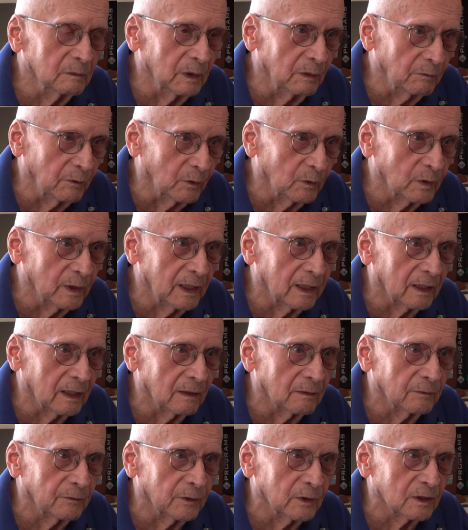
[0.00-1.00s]
before we
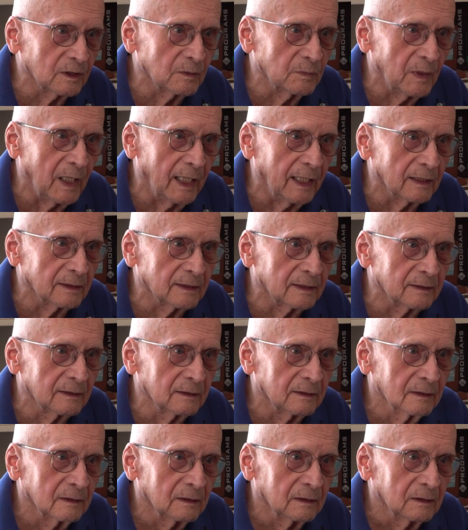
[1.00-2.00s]
got our first
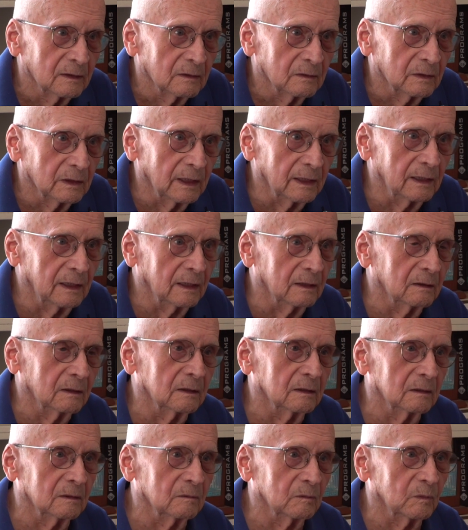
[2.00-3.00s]
pass, with a
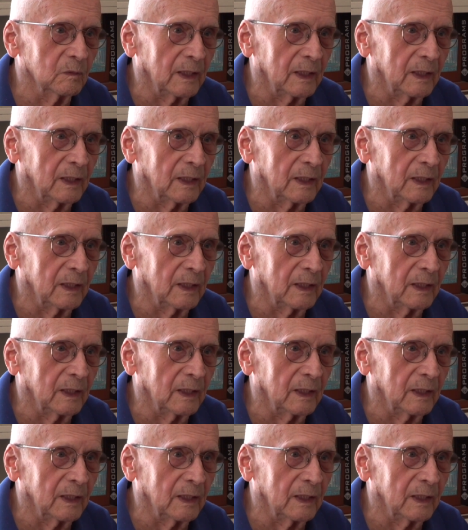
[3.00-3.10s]
young